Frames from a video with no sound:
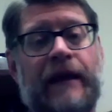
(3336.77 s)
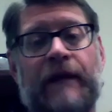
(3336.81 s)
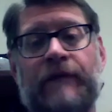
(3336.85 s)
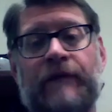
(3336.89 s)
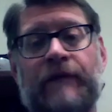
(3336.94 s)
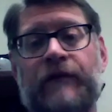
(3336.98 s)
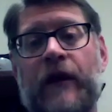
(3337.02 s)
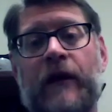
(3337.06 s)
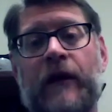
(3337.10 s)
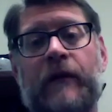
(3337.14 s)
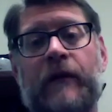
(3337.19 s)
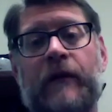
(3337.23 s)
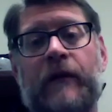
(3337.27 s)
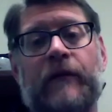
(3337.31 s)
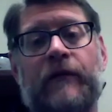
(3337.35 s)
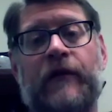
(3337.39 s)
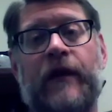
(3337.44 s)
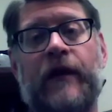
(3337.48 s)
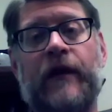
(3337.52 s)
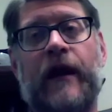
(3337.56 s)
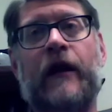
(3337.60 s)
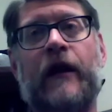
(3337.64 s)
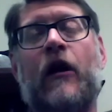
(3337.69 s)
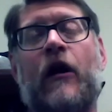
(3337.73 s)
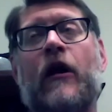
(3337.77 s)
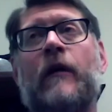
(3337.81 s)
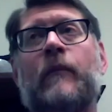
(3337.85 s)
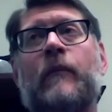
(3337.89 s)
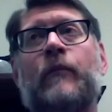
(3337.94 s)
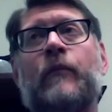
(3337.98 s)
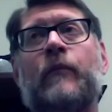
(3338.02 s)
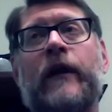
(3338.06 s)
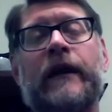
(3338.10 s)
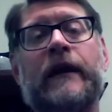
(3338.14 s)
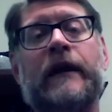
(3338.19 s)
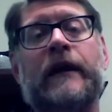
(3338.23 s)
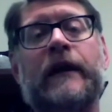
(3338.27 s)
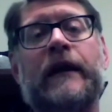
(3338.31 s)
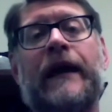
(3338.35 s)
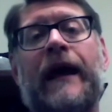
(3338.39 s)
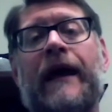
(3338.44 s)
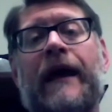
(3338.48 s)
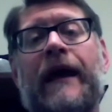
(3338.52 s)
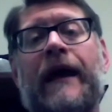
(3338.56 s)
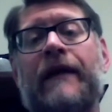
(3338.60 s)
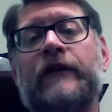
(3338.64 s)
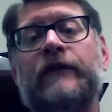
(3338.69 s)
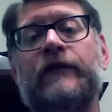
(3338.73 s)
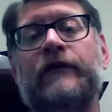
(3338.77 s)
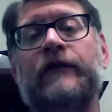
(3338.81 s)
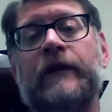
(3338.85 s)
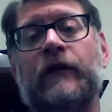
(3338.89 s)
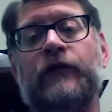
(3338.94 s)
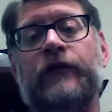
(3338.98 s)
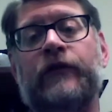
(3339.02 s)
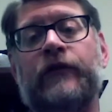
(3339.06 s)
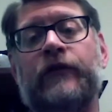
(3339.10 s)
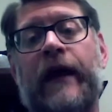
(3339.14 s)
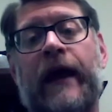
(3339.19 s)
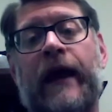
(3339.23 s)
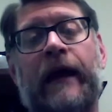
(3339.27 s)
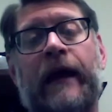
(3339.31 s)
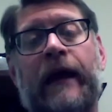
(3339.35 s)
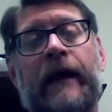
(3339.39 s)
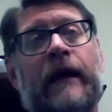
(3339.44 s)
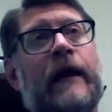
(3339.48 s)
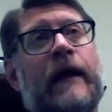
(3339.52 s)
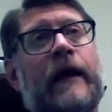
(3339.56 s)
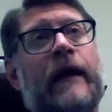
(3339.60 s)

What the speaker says: and yet they are bringing it every single day.